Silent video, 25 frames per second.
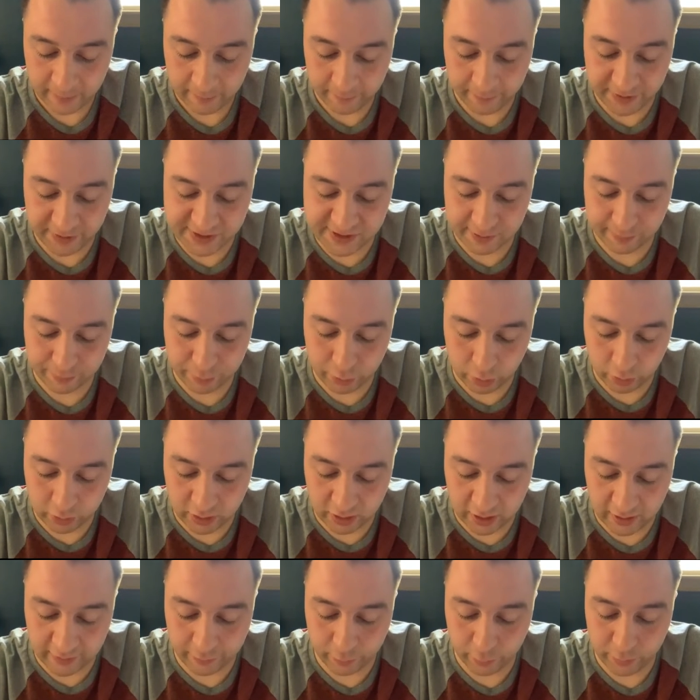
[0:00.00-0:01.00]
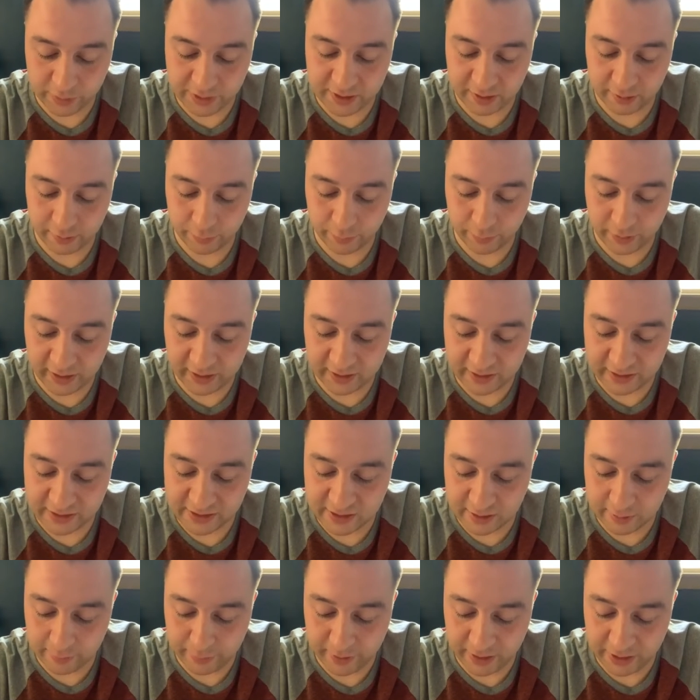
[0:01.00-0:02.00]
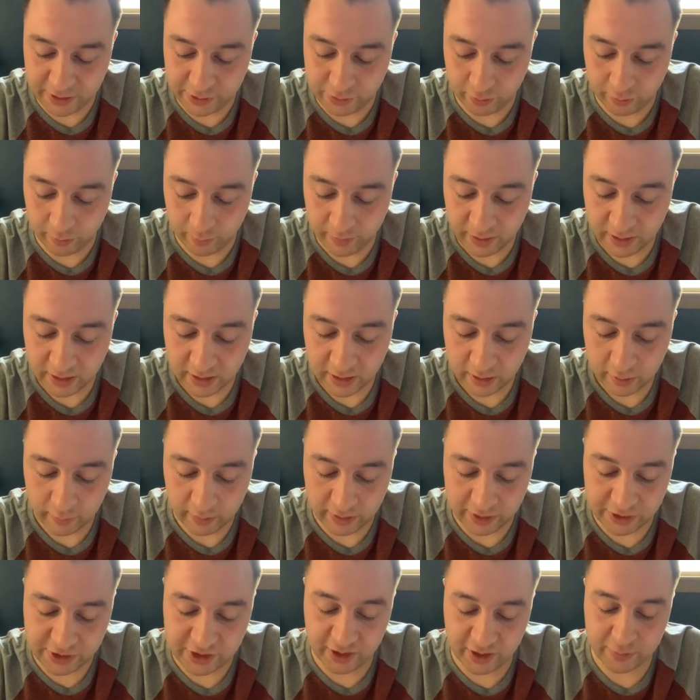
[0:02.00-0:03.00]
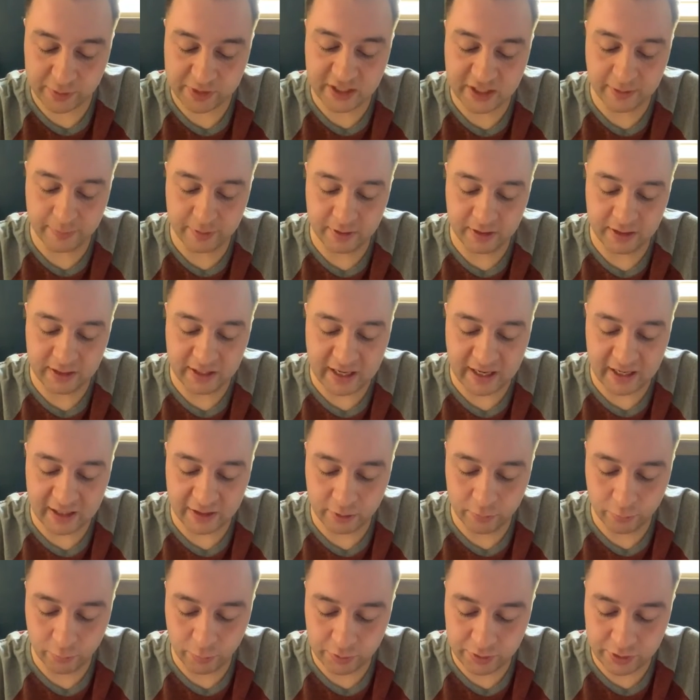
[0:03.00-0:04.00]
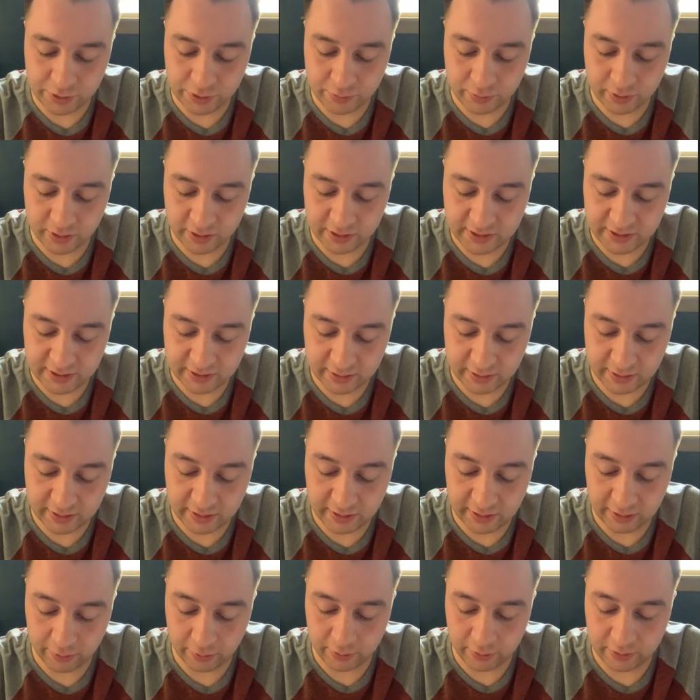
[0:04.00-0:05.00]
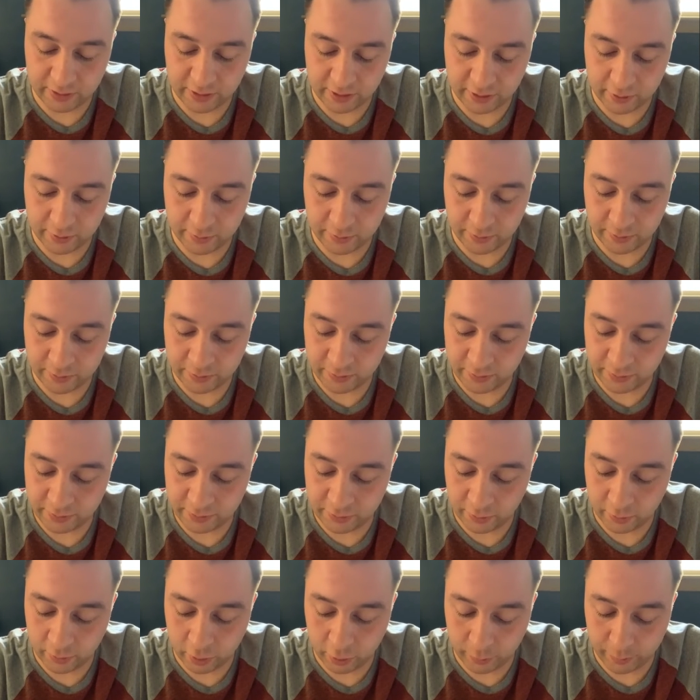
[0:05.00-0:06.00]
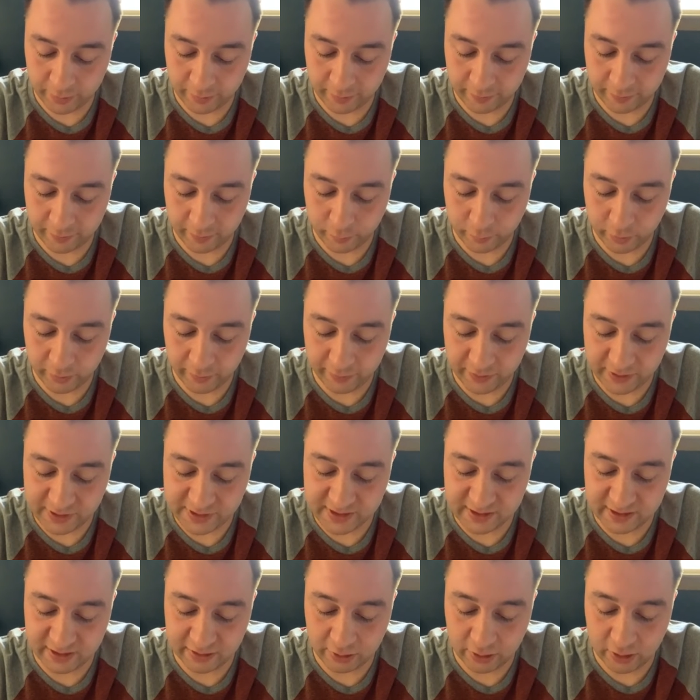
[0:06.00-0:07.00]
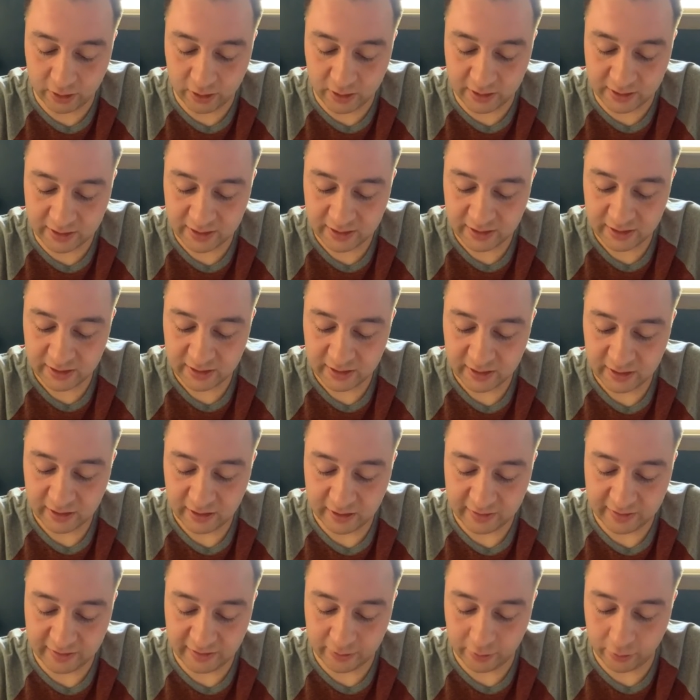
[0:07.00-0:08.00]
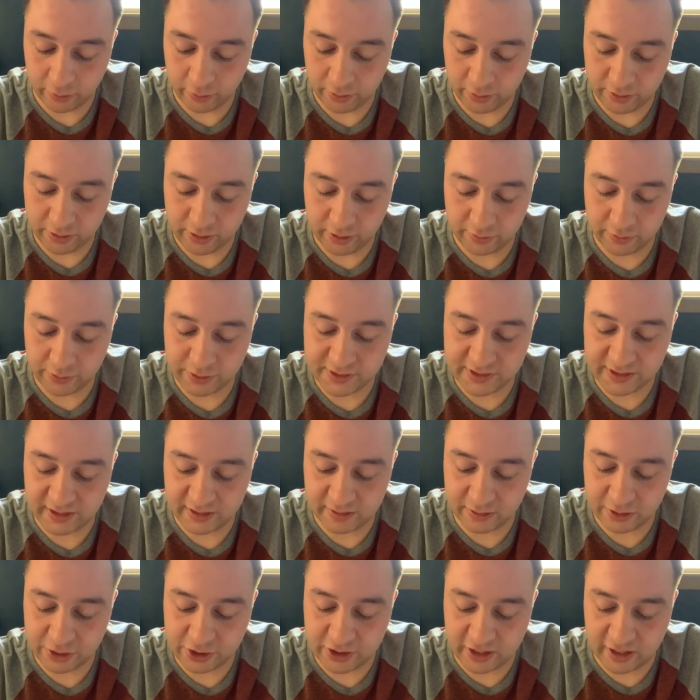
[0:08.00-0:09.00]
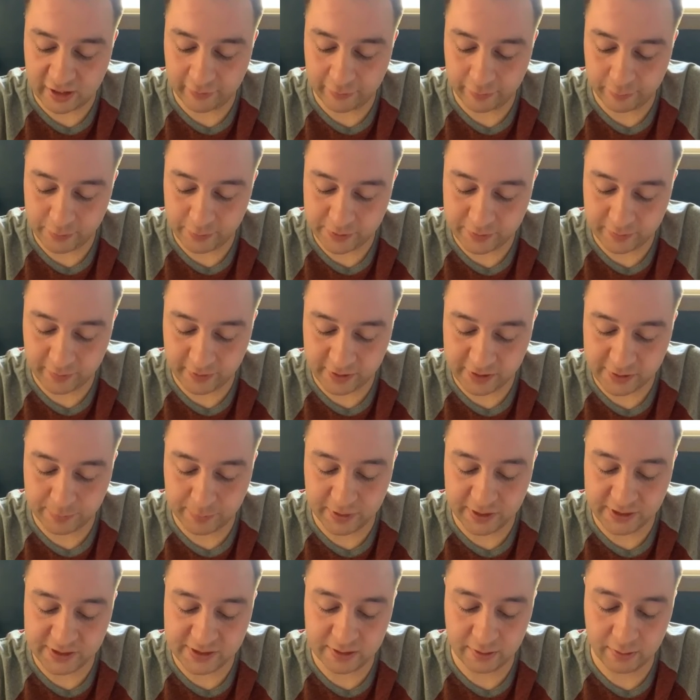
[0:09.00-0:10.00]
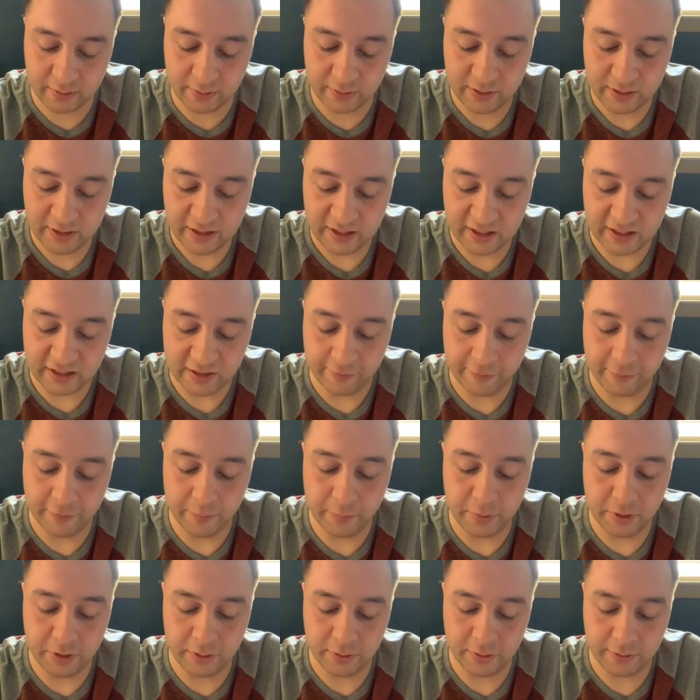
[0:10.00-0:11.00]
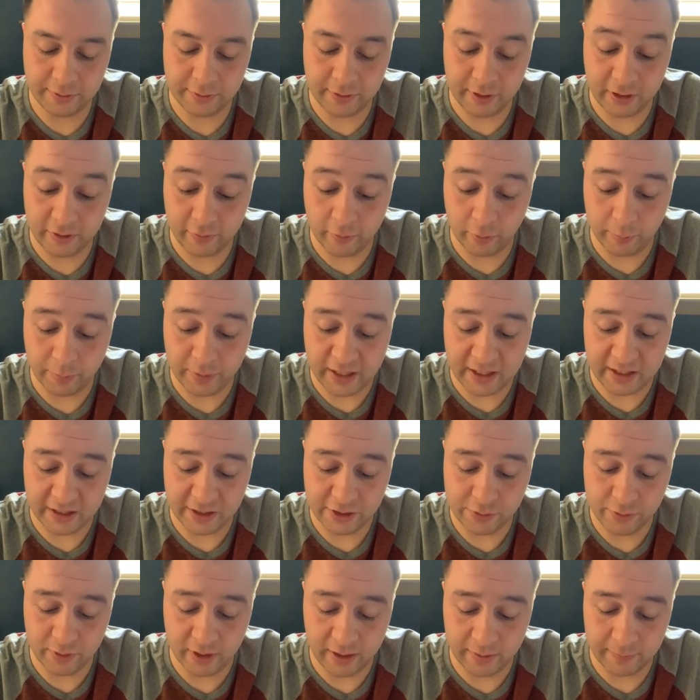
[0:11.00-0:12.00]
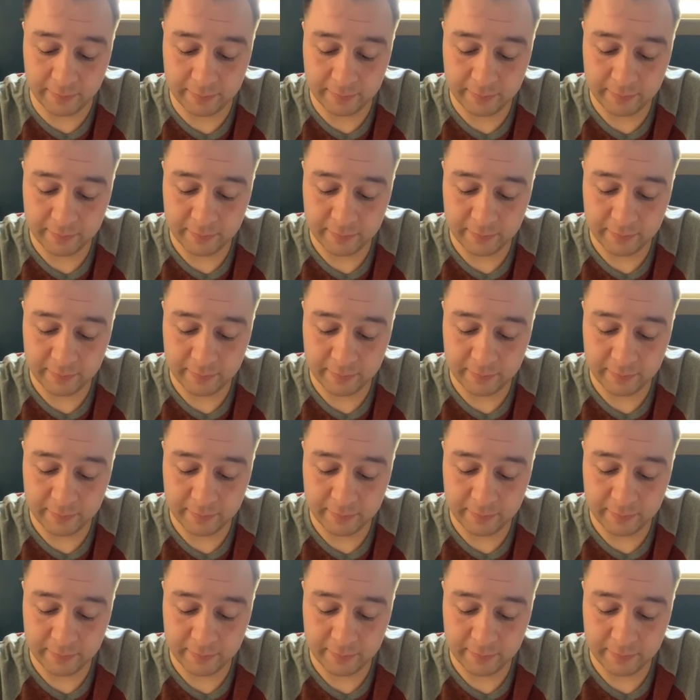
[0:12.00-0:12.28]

Vincent broke off and went to the right and into the bedroom. While Johnny was keeping an eye on the wounded drug dealer, he heard another door open from where Vincent had gone, and then heard another silent shot from his friend's pistol and the familiar thud of a body drop.